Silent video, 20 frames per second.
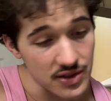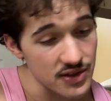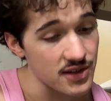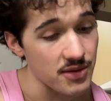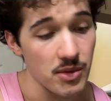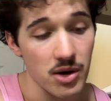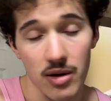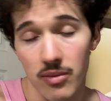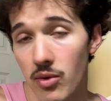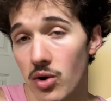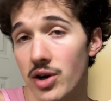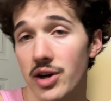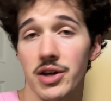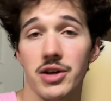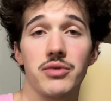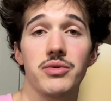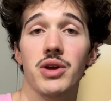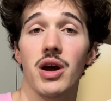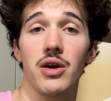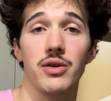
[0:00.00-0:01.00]
tomorrow morning.
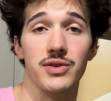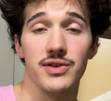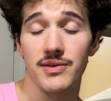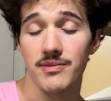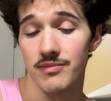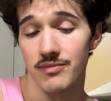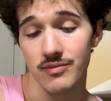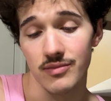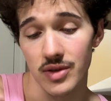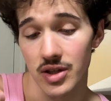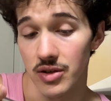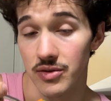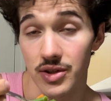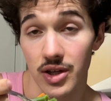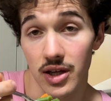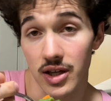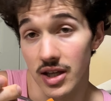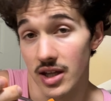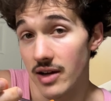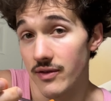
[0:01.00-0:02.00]
Who knows? You
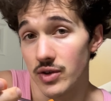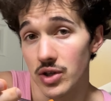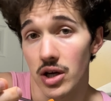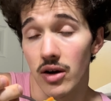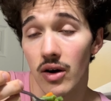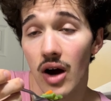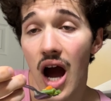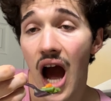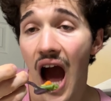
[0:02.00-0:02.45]
never know.